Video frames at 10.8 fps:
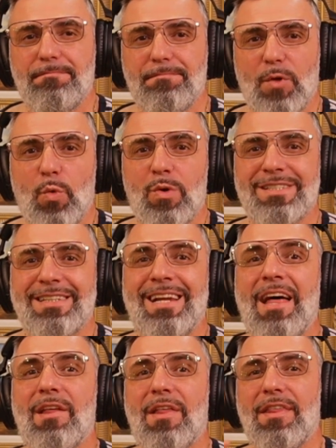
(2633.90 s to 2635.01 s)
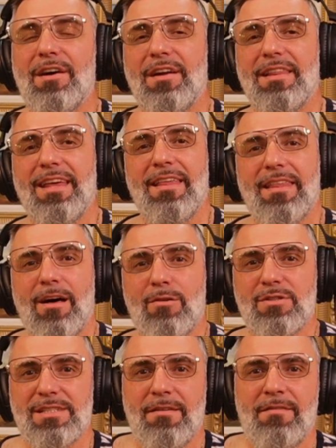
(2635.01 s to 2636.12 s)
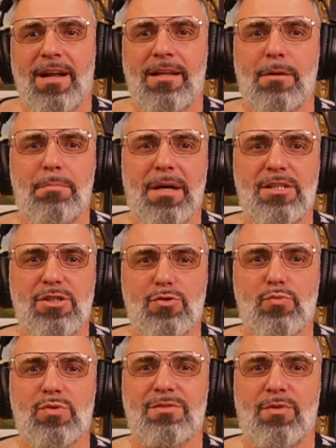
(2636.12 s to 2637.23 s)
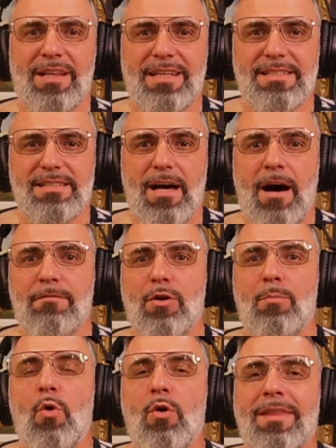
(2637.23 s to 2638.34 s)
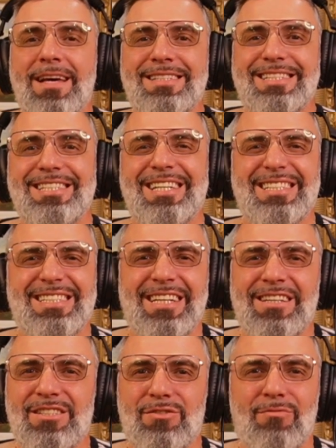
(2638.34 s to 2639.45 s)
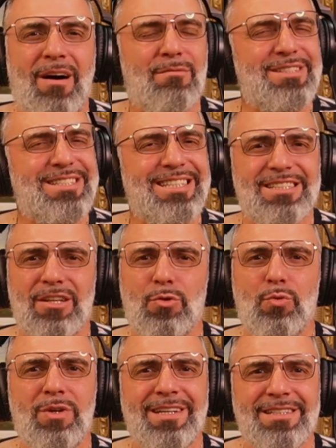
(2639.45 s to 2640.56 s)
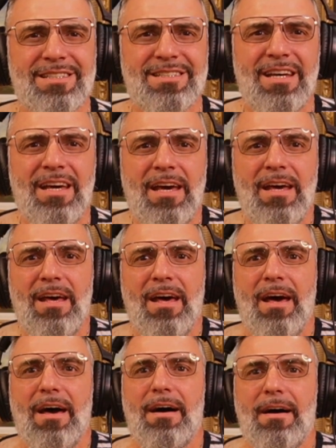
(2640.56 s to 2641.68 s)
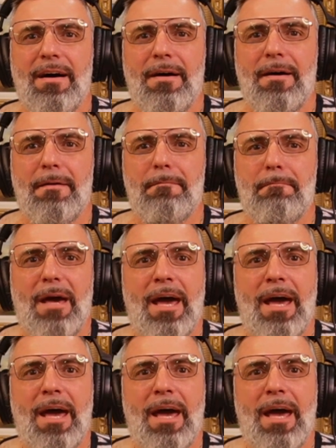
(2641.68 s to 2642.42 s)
was another 13,700 pages was released. After more than 60 years, around 62 years, and